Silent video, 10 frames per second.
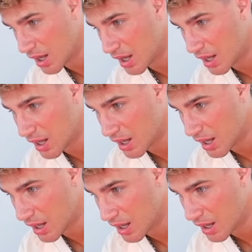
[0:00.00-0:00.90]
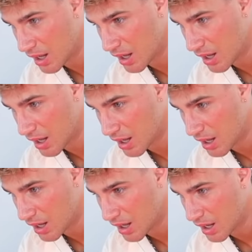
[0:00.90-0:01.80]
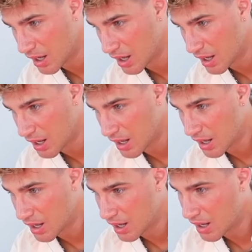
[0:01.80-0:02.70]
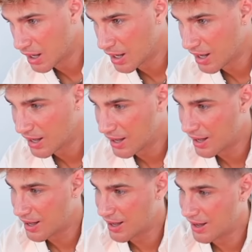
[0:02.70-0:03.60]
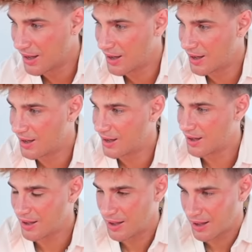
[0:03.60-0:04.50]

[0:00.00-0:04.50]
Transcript: (not speaking)